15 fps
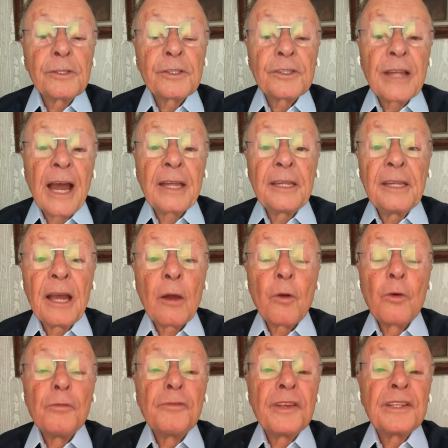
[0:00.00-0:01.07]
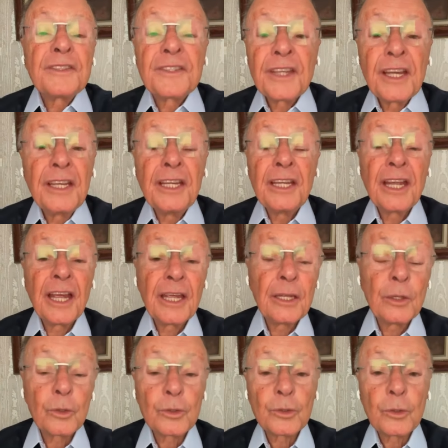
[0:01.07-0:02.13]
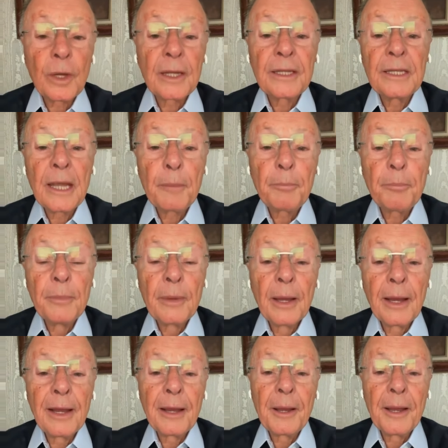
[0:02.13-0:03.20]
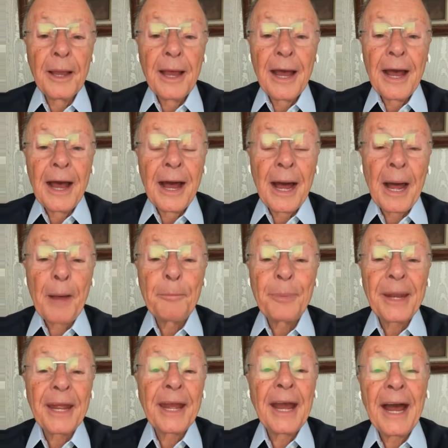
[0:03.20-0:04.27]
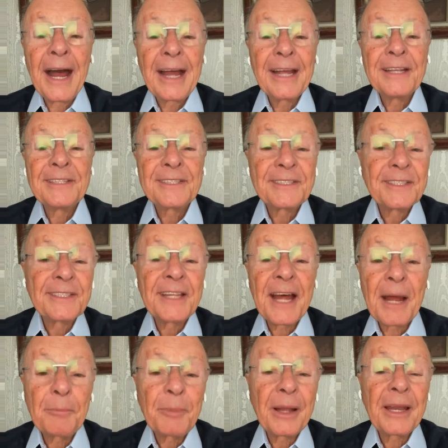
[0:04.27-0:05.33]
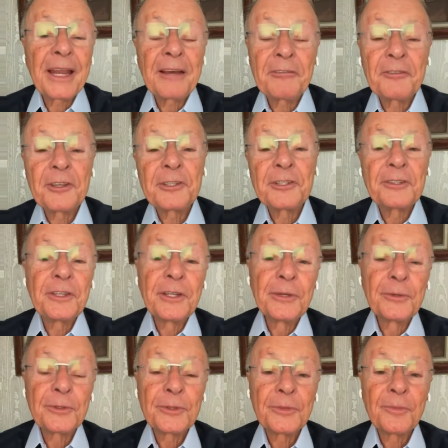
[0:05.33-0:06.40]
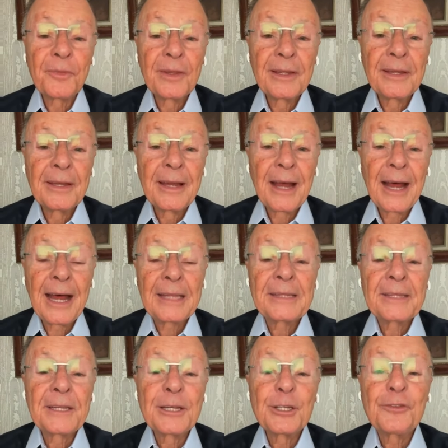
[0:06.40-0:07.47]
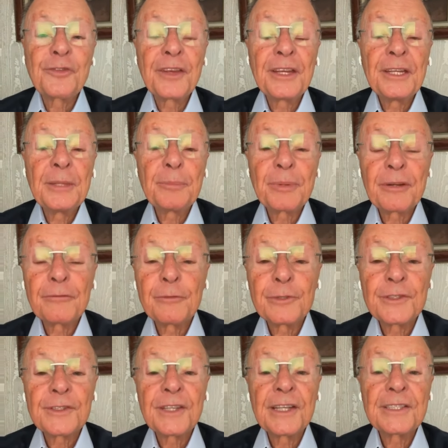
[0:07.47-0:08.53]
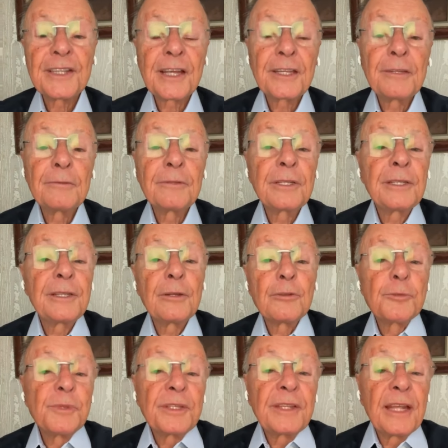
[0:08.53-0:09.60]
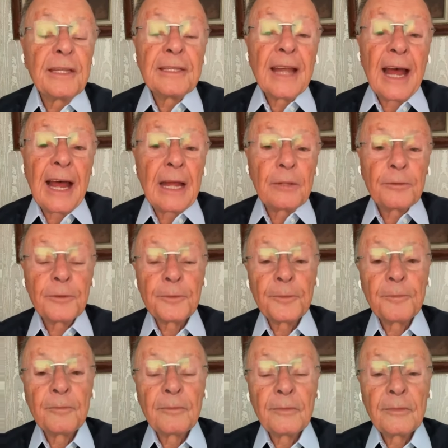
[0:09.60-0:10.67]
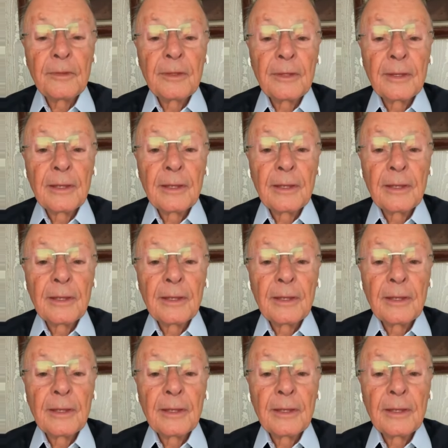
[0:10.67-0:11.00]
It's not myself that have to be here convincing anybody. I'm here preaching and teaching the word of God and transferring to you what God has given me.